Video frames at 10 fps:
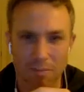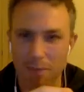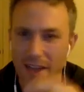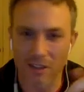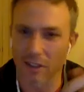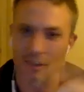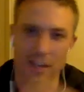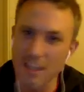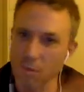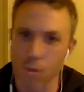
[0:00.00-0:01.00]
like
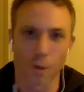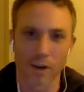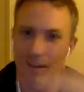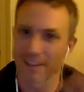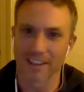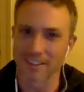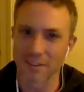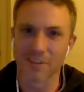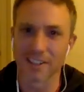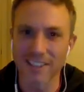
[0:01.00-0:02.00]
any water
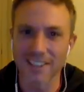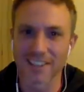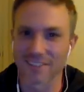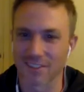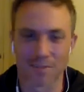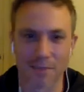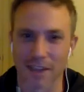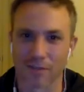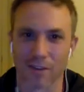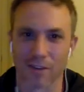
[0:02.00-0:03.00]
activity, it's just
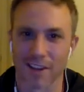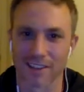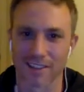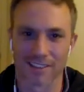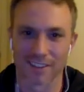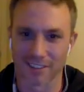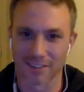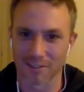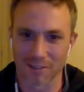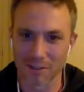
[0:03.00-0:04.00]
magnified. It's like
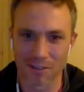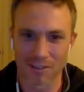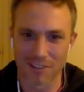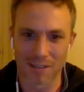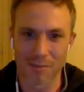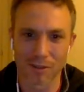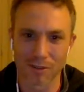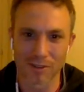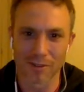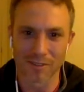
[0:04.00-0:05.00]
a huge example of
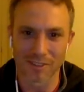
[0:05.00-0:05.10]
it. Like